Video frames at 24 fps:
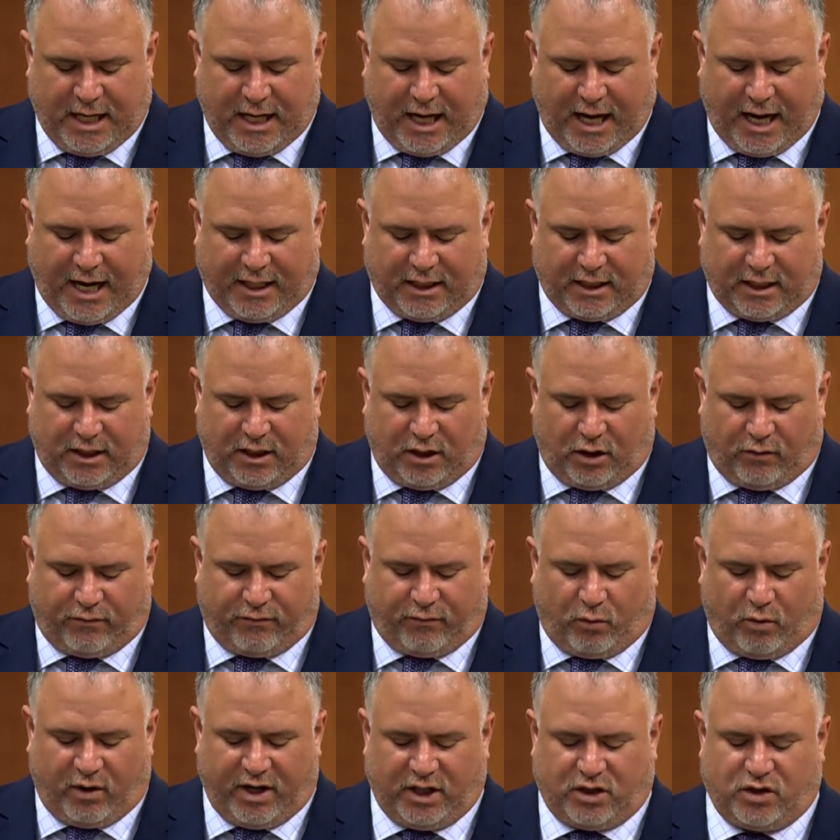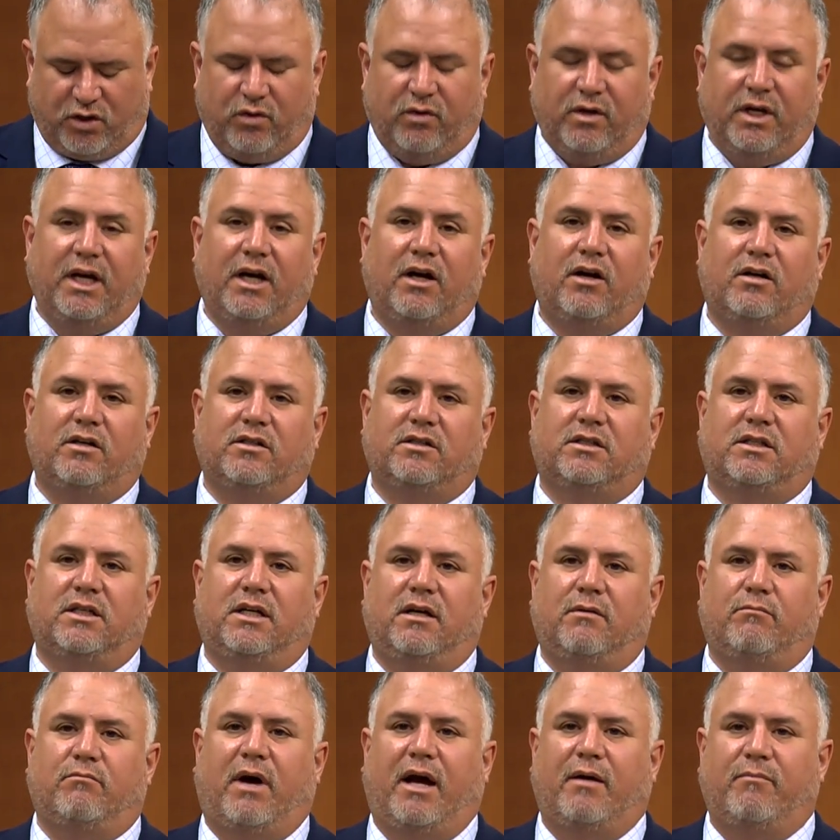And, you know, 42 years
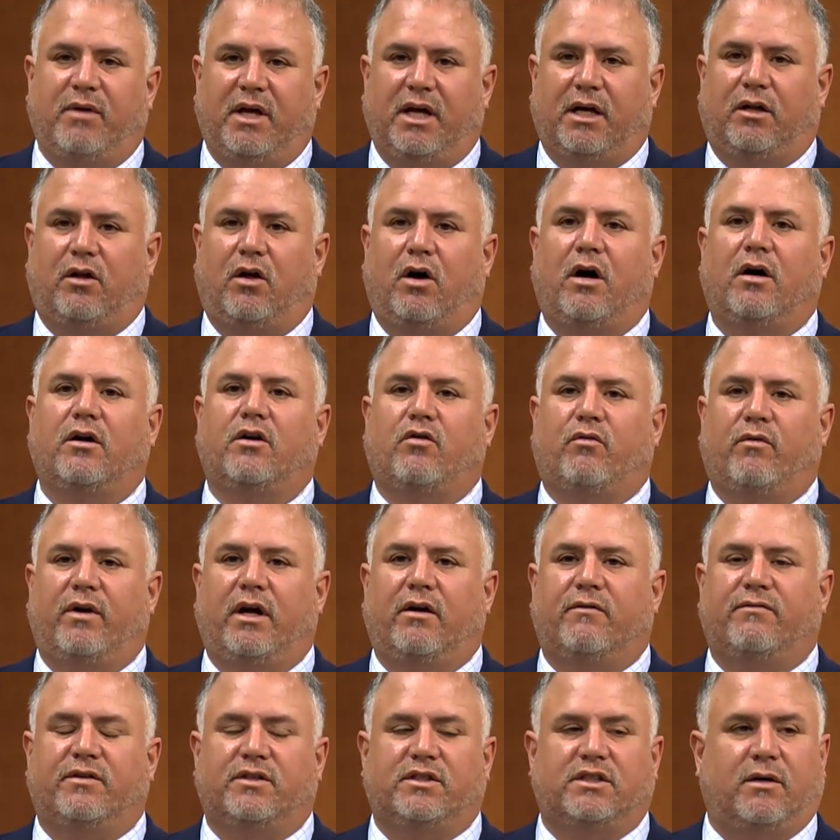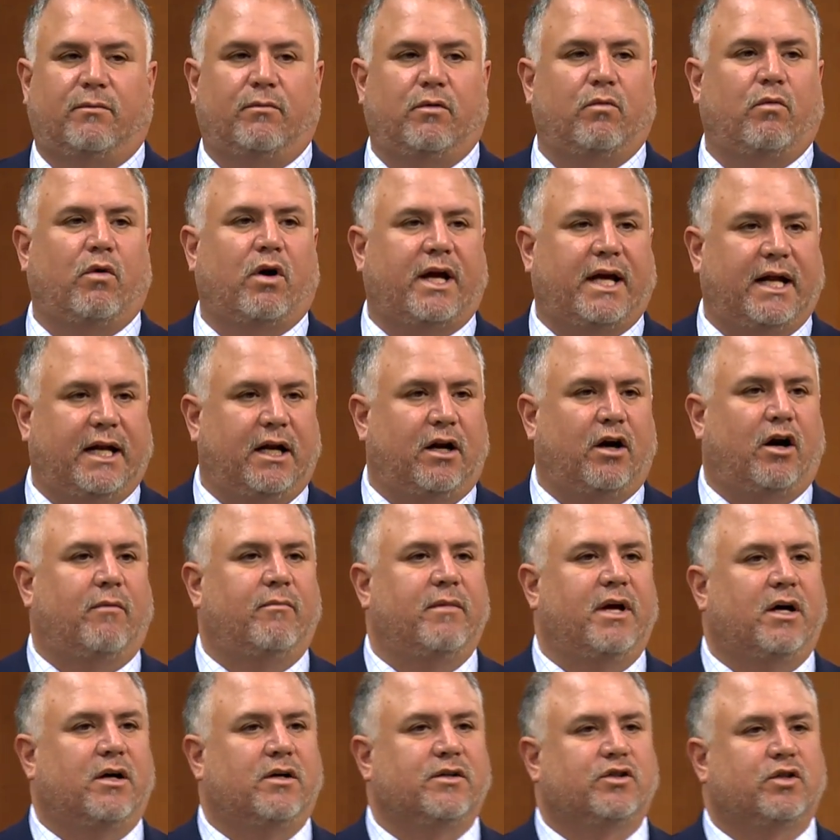might be a long career for someone working in our
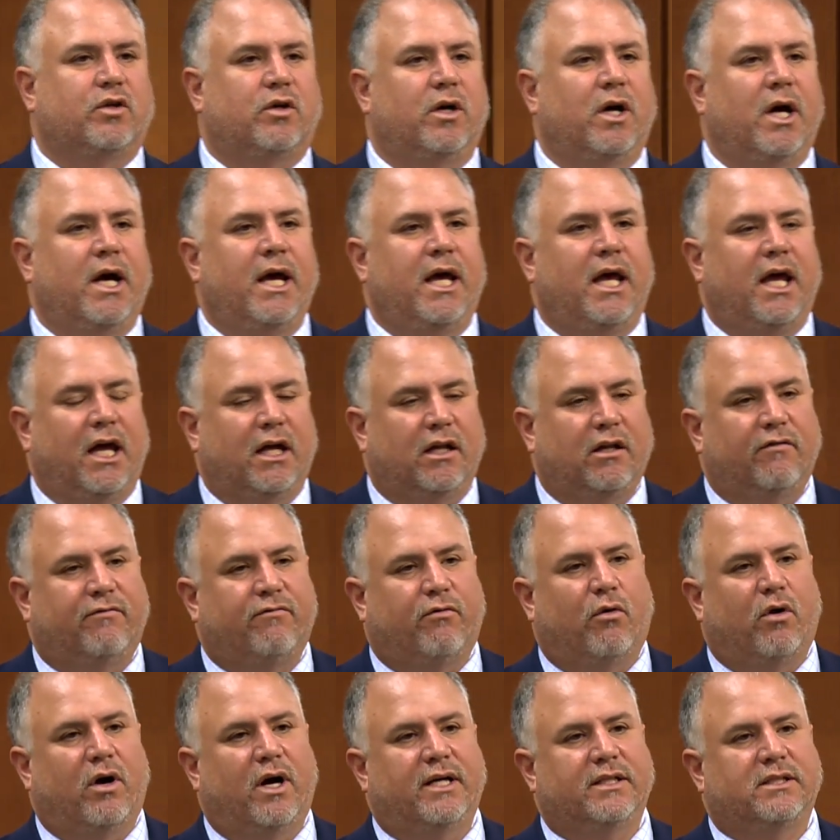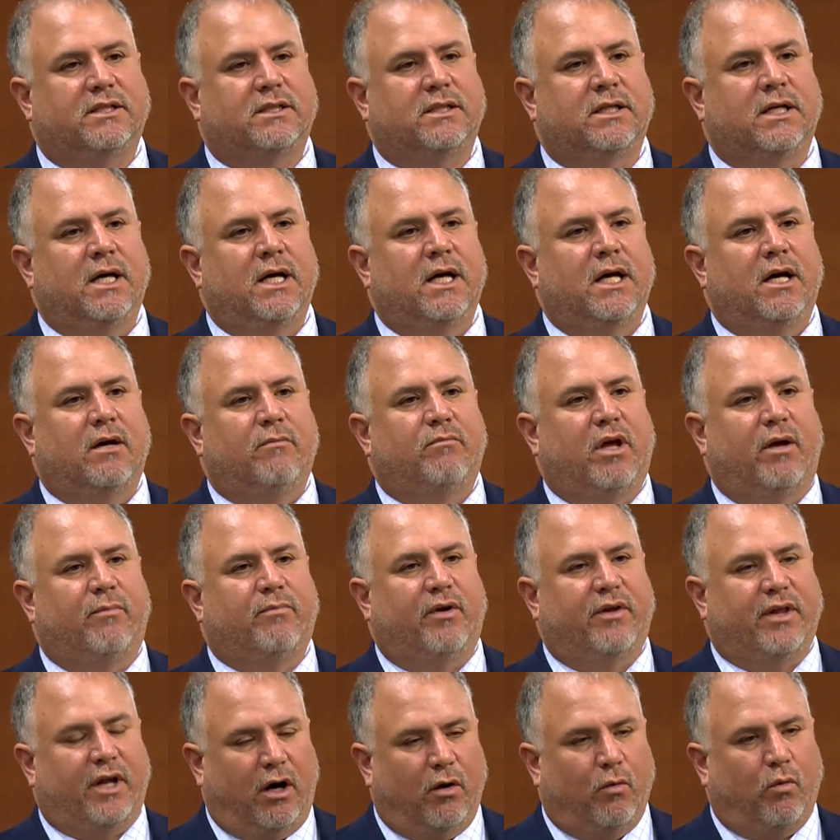mills or in the forest,
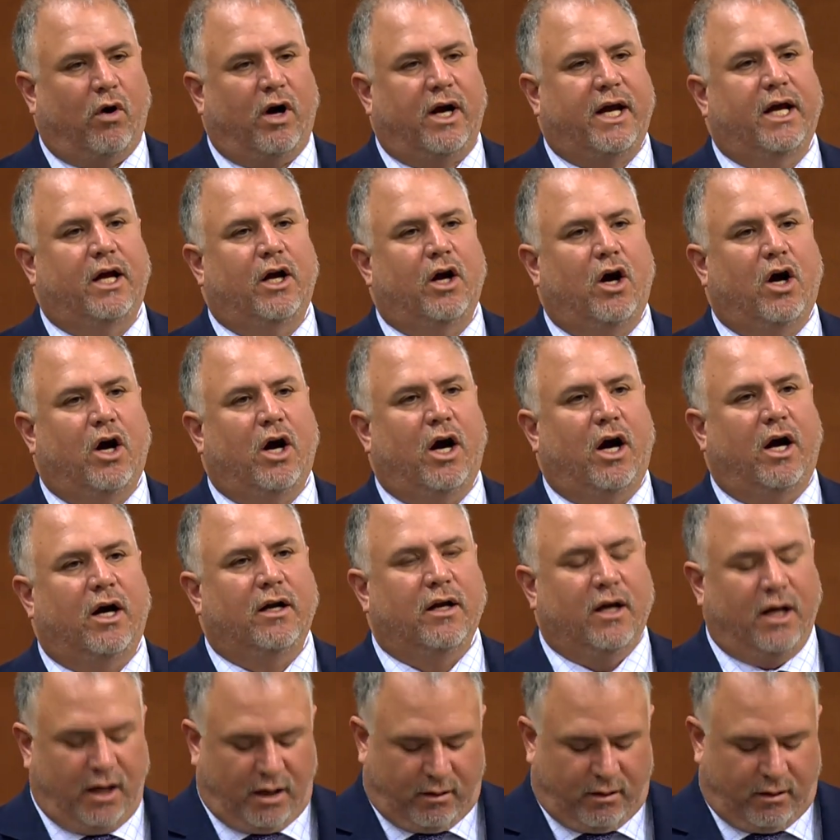people that are working hard.